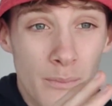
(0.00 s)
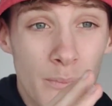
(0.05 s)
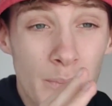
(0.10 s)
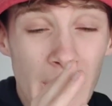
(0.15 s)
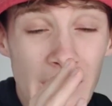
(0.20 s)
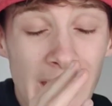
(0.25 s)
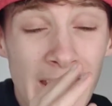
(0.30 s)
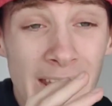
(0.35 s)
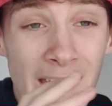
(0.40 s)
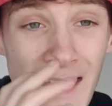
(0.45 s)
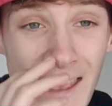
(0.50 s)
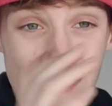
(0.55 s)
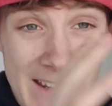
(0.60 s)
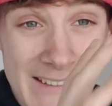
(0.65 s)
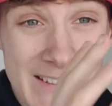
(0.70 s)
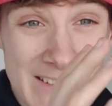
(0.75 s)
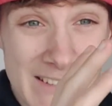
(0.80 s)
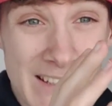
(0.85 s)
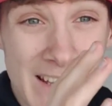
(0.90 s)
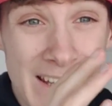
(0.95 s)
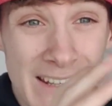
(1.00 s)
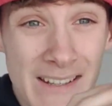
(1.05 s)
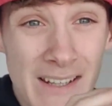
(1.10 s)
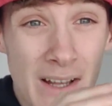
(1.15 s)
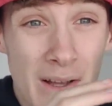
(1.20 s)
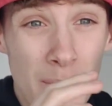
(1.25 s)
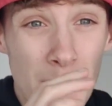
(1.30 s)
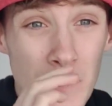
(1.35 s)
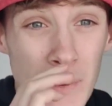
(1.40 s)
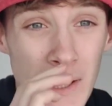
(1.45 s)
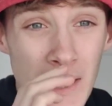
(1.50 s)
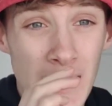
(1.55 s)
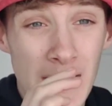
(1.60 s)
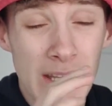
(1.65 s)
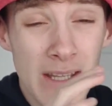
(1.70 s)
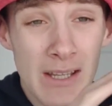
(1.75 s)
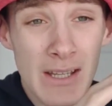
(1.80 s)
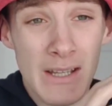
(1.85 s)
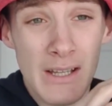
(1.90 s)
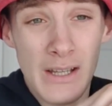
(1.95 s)
being in sin and
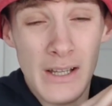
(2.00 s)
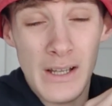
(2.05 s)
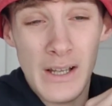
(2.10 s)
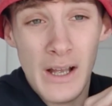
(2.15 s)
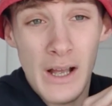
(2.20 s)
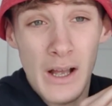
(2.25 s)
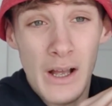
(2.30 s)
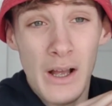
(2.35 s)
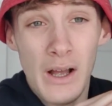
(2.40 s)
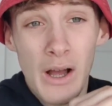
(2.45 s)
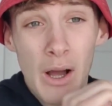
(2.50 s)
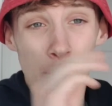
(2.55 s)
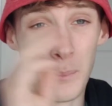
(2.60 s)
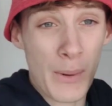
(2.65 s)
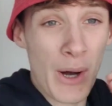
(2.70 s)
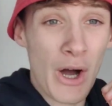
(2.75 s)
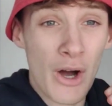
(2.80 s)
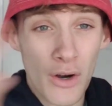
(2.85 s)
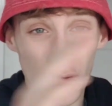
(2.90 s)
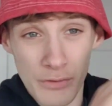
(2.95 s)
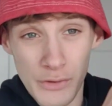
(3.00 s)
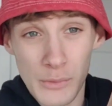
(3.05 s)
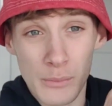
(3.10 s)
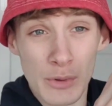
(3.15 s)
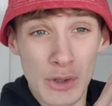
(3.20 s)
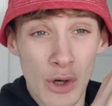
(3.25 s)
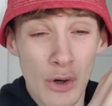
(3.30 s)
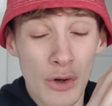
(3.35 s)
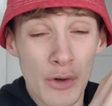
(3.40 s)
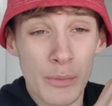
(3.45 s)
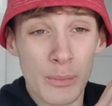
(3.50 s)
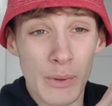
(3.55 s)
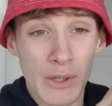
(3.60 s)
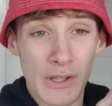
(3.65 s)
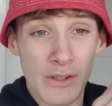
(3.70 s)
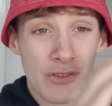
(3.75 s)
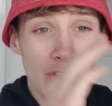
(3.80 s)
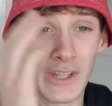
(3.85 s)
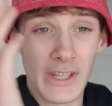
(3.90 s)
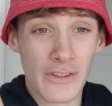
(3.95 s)
being apart from God
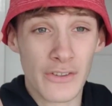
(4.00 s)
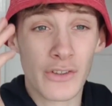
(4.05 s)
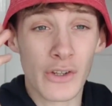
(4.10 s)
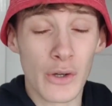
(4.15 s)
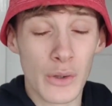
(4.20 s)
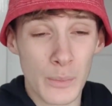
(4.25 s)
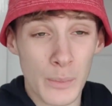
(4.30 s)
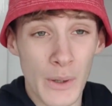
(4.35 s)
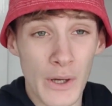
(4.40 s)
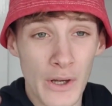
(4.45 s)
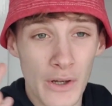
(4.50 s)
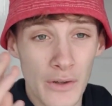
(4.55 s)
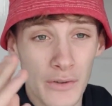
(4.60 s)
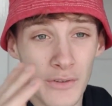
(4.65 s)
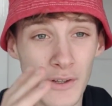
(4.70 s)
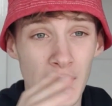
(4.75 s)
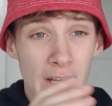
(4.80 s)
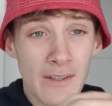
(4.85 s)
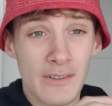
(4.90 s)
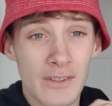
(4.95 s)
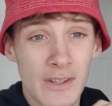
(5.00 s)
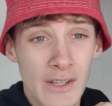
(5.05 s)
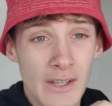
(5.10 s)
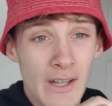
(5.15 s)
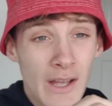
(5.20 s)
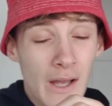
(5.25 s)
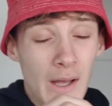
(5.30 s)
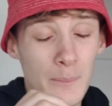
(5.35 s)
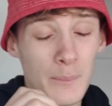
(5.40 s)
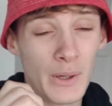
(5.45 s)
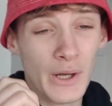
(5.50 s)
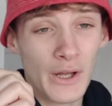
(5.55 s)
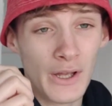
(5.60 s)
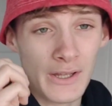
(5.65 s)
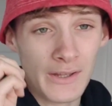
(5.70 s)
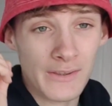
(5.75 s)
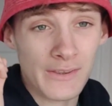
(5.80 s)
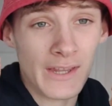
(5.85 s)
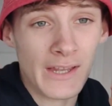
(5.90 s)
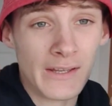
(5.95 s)
because he is so perfect, but
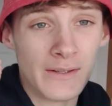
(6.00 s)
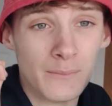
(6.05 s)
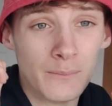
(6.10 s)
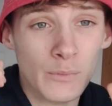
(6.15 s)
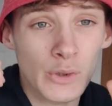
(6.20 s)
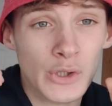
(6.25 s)
it then